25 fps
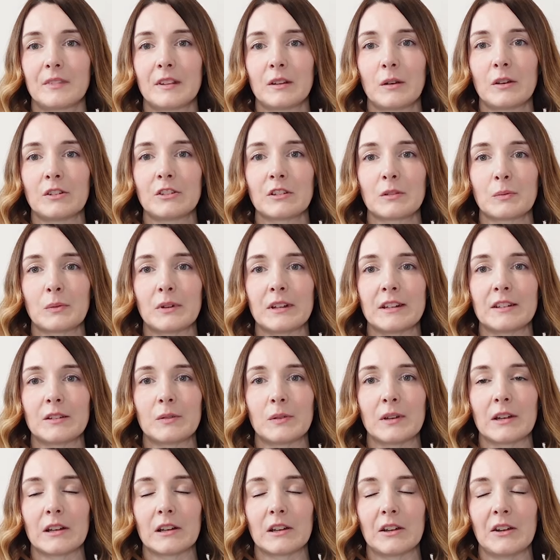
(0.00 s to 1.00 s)
So I just wanted
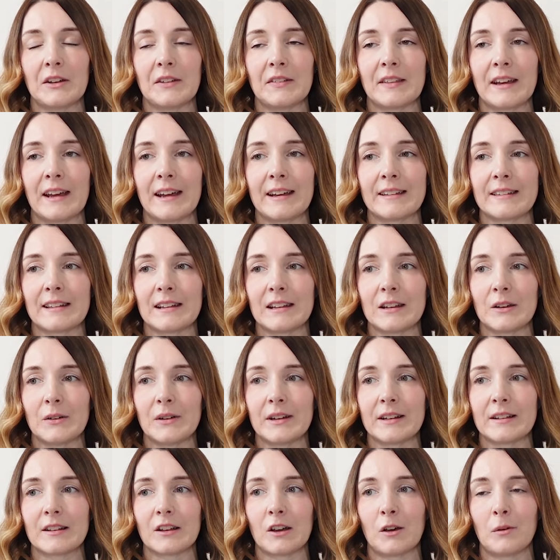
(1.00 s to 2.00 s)
to include that as a little
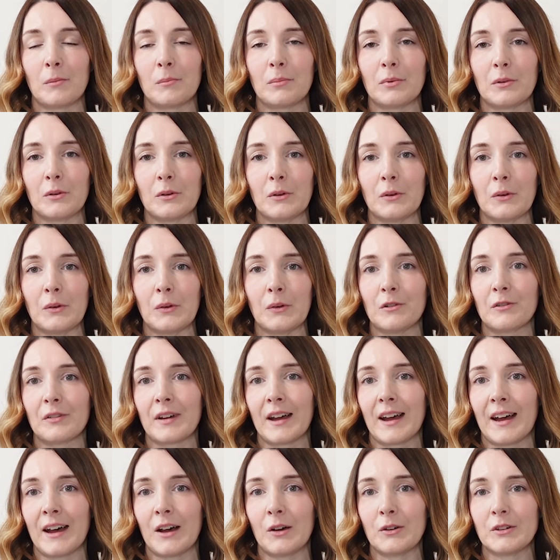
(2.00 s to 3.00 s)
example of
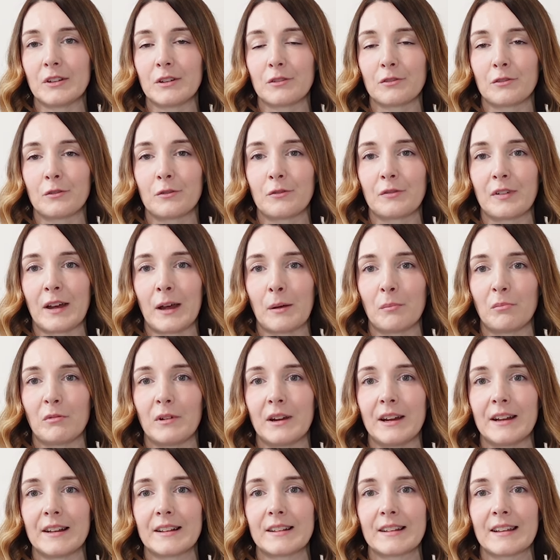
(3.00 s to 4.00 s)
how different
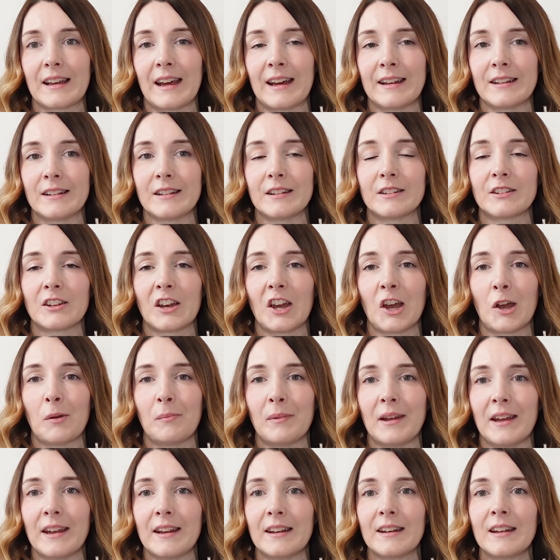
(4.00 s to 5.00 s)
fabrics can
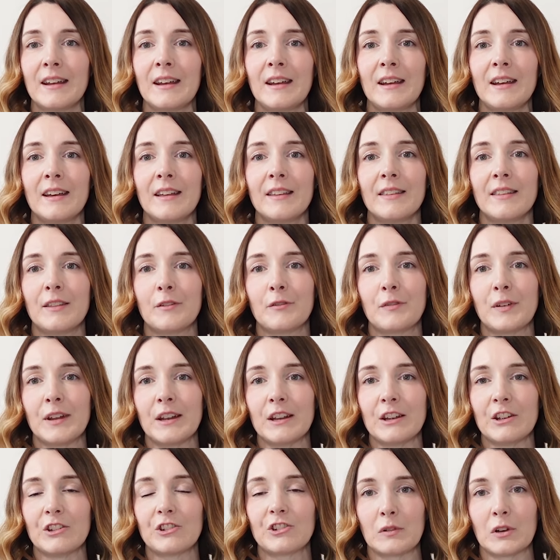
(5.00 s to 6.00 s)
determine the
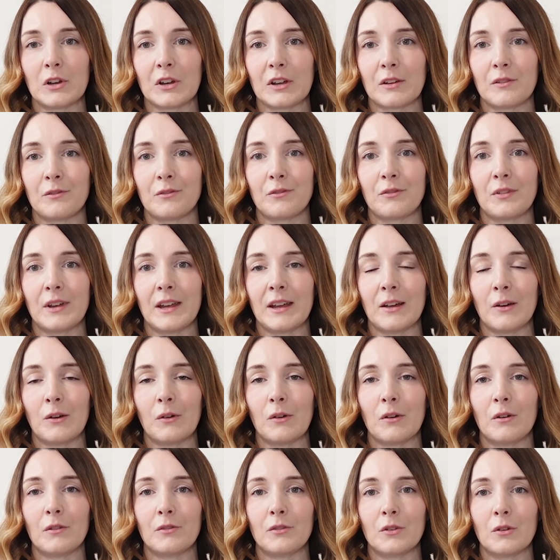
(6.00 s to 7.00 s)
finished look and feel
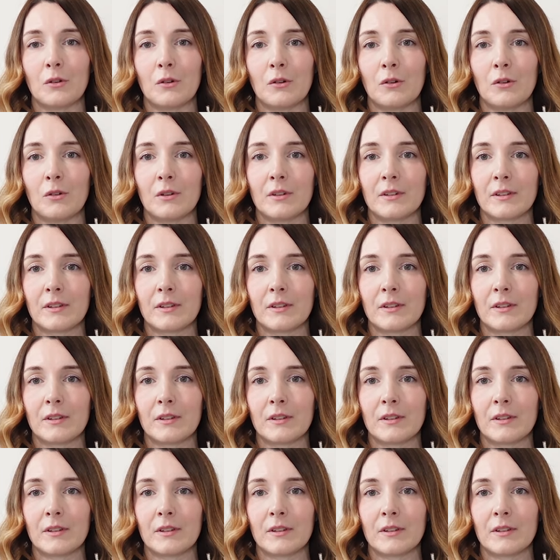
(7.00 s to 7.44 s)
of your